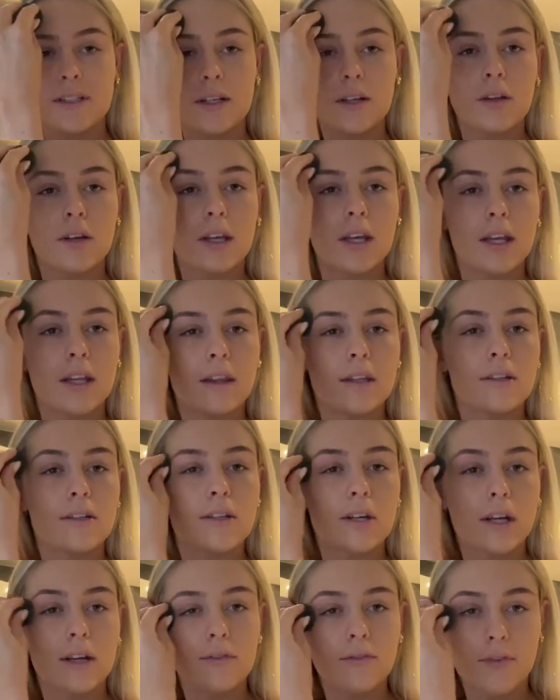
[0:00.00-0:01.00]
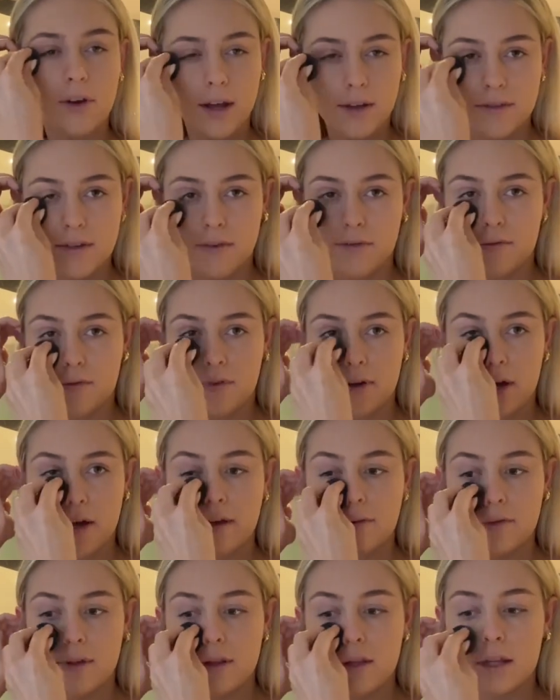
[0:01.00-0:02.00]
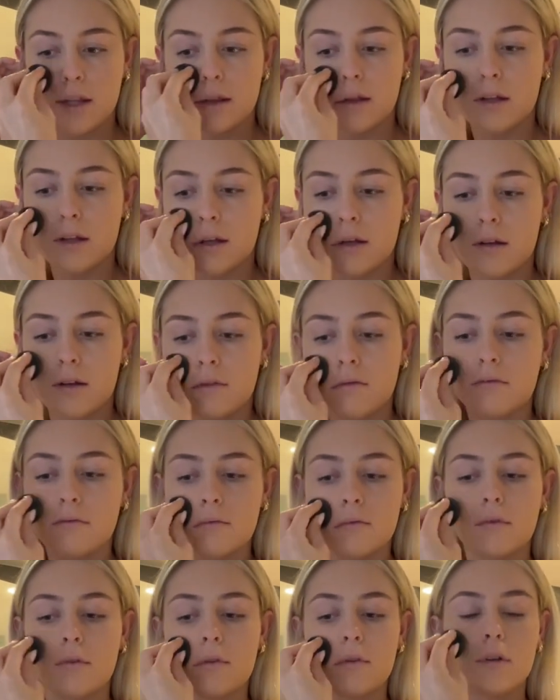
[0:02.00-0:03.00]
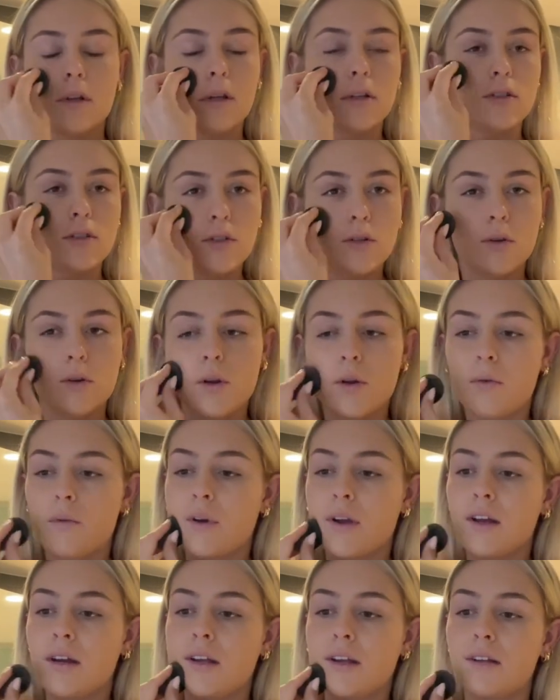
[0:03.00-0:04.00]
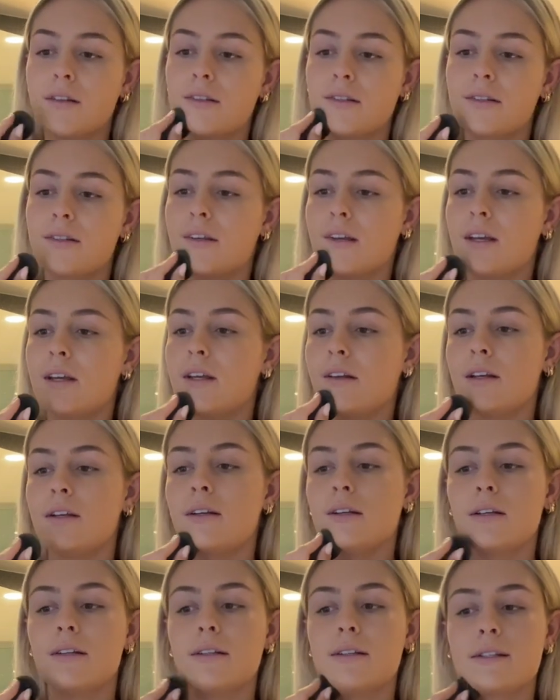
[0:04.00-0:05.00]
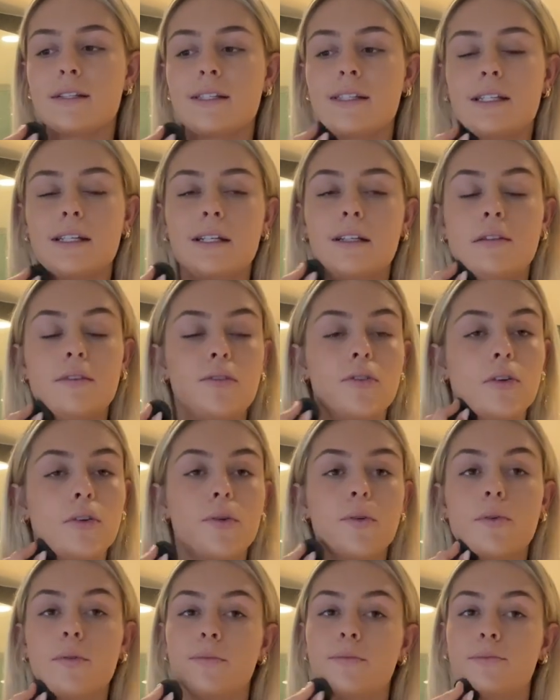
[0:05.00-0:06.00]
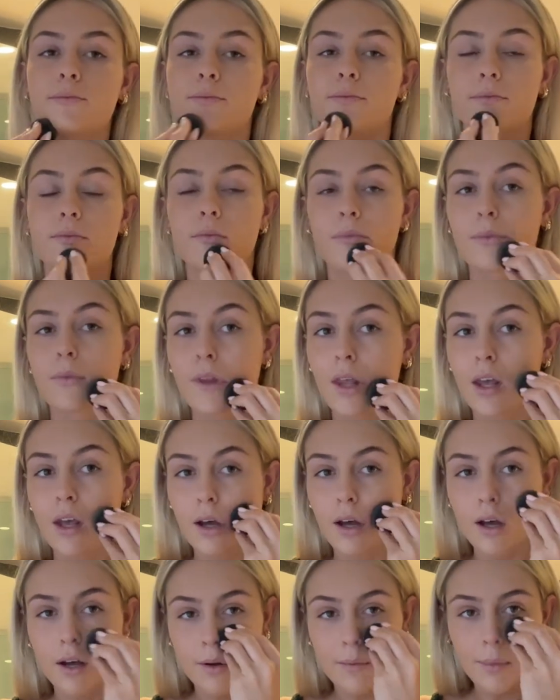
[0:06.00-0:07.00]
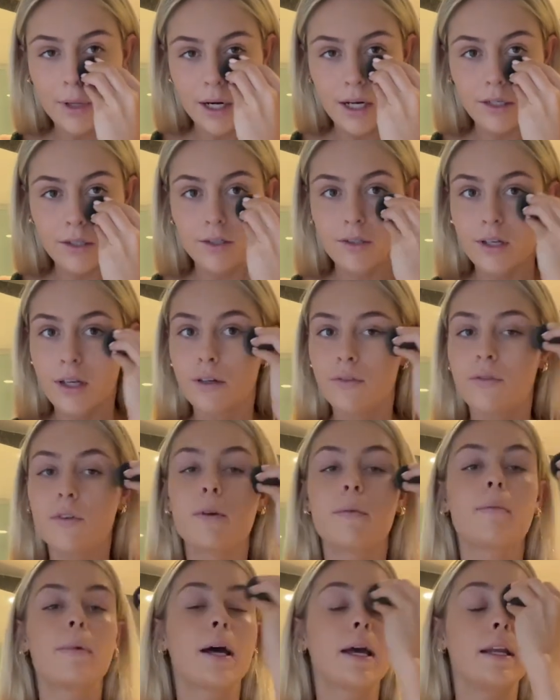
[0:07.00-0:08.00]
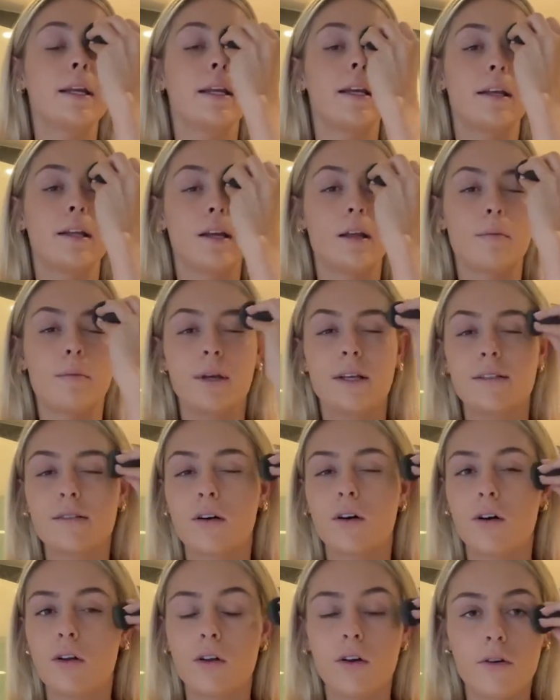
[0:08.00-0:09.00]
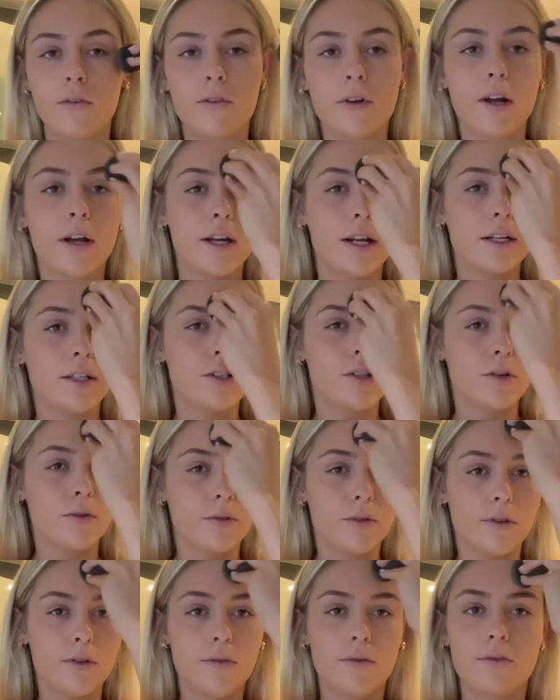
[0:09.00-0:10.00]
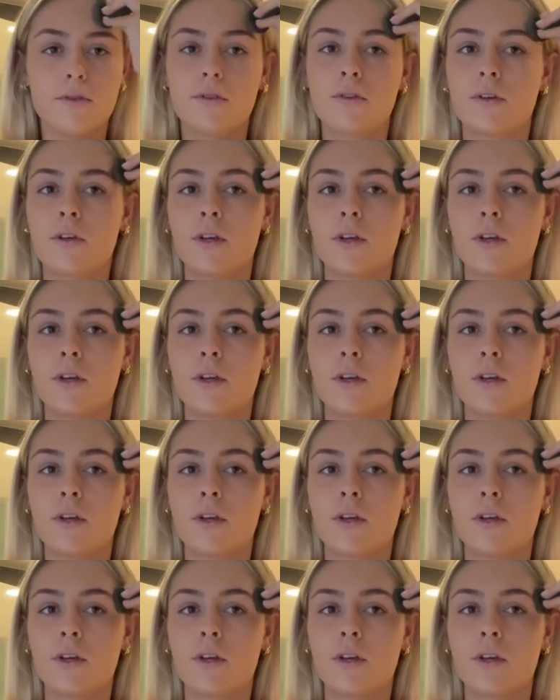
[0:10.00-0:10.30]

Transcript: Silk in the shade 575, and then the Studio Radiance in C2. And I just kind of combine it and I mix it all over, and I don't use